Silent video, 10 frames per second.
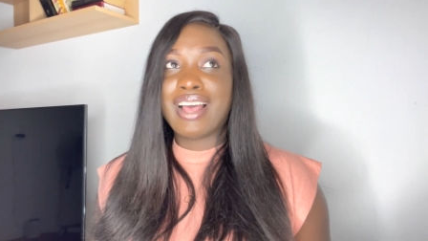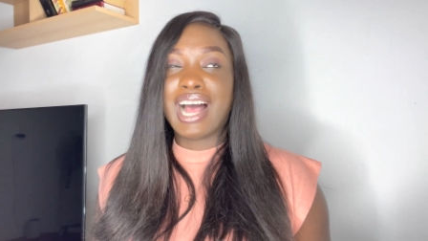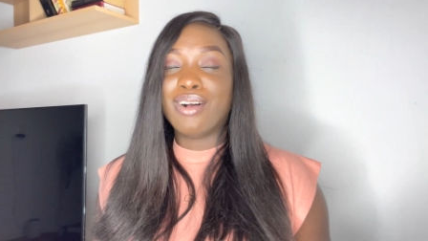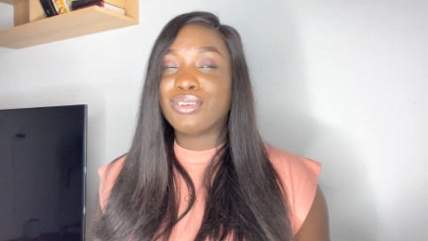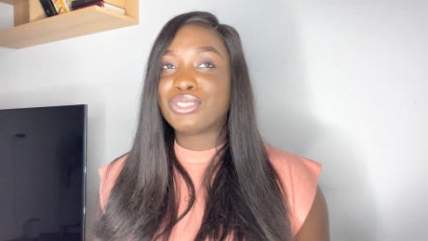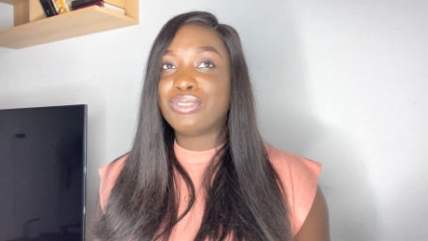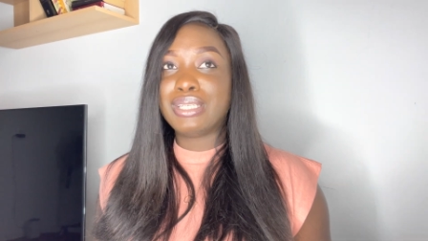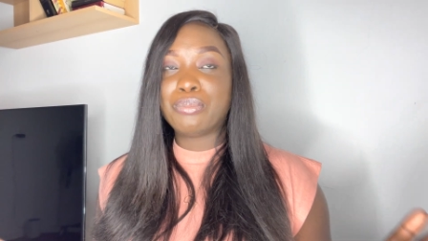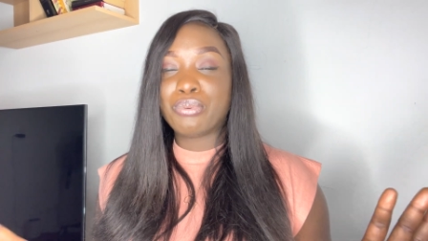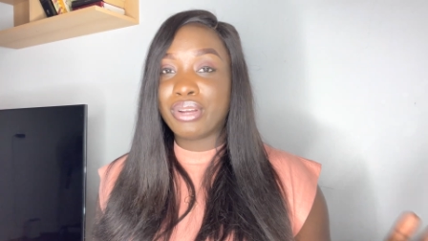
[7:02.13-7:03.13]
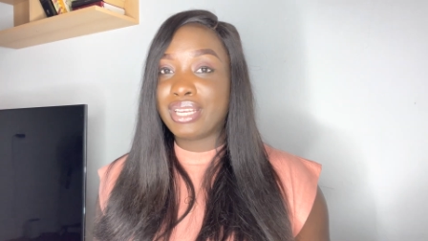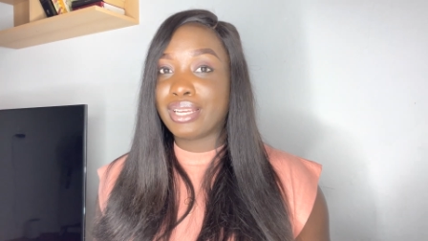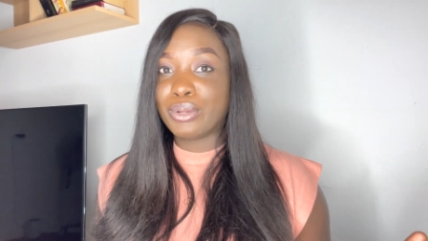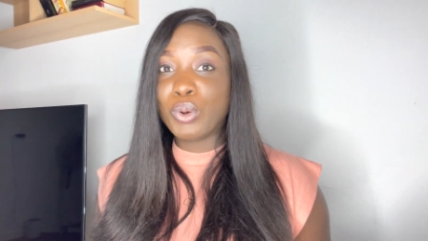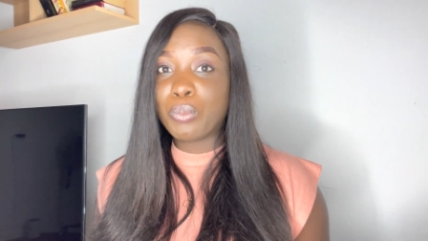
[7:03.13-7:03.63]
I was really praying
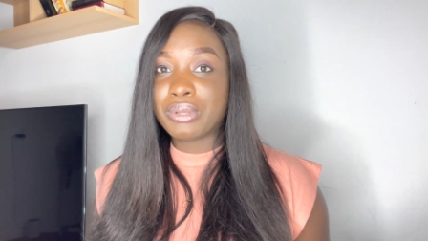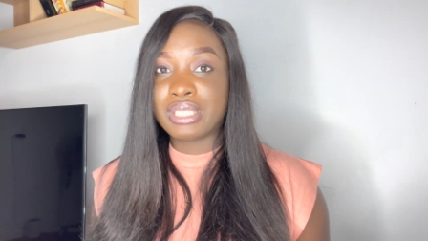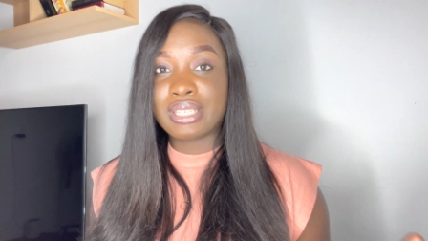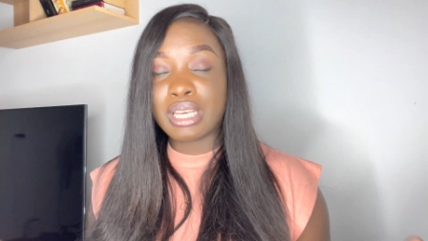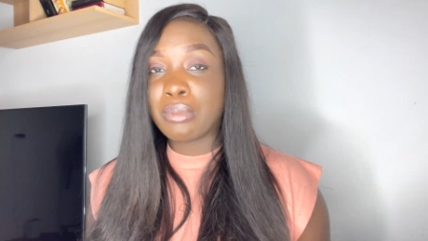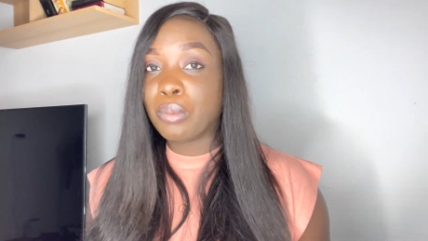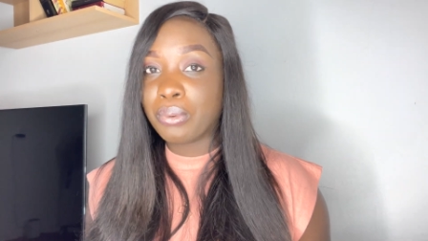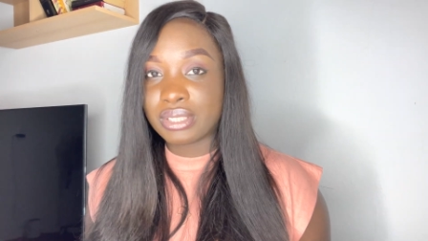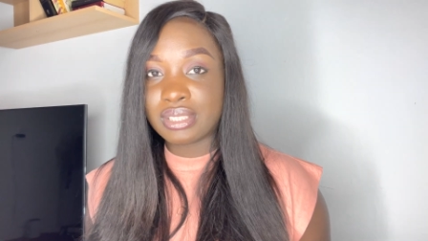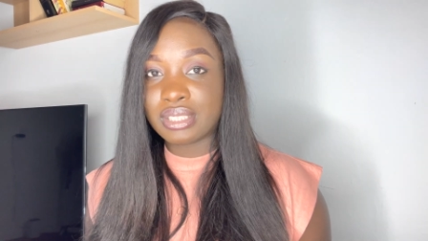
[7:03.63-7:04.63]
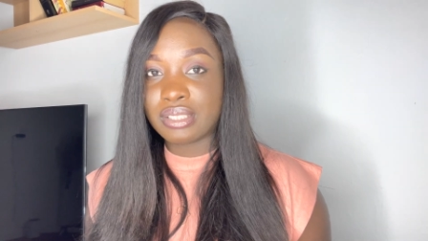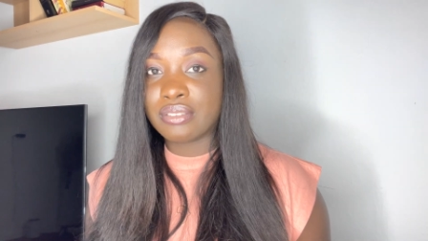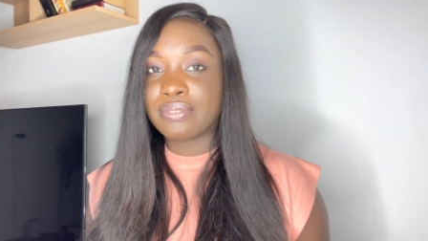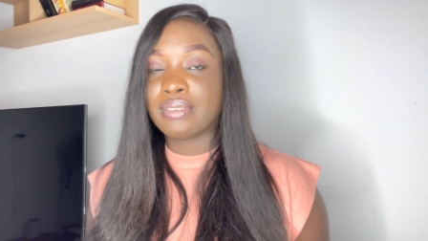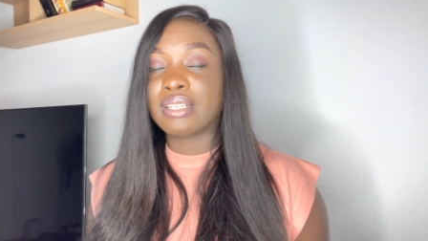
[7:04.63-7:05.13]
and hoping it came out
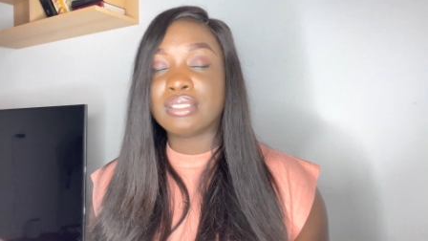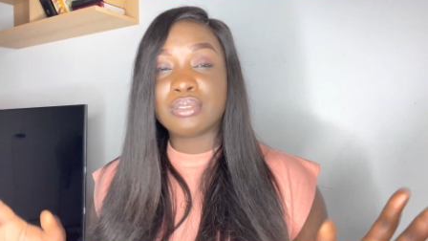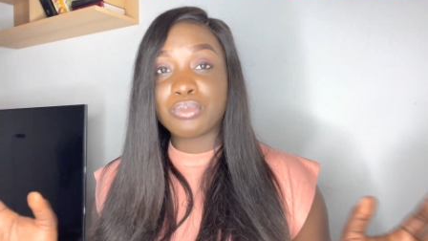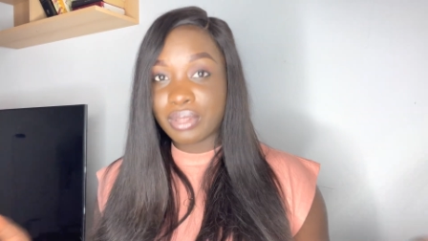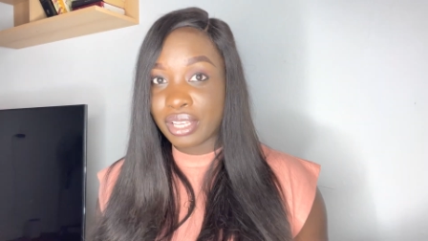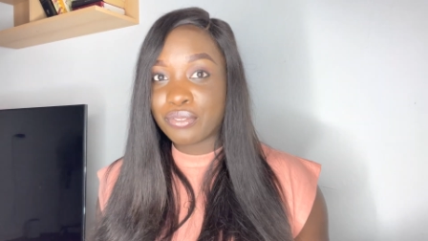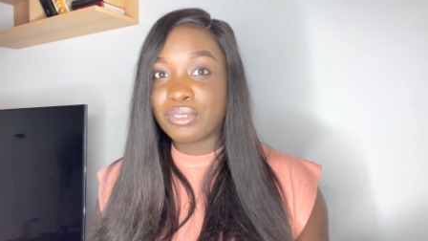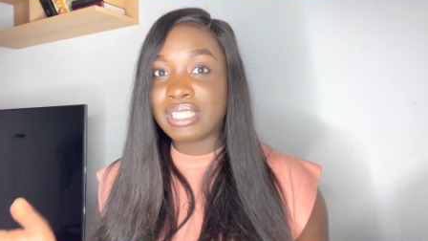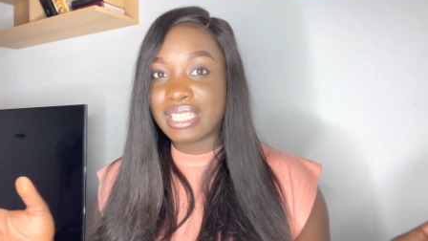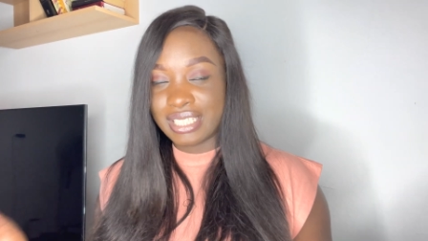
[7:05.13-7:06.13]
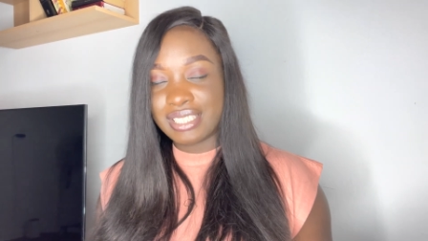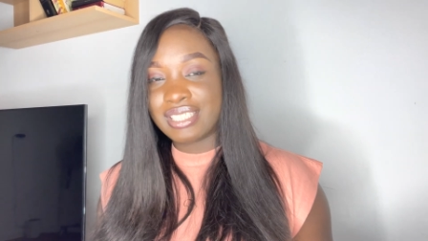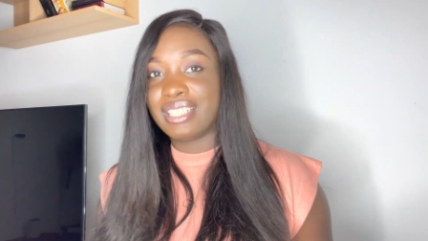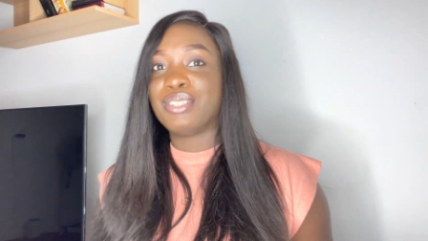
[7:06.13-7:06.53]
positive, and thankfully it did.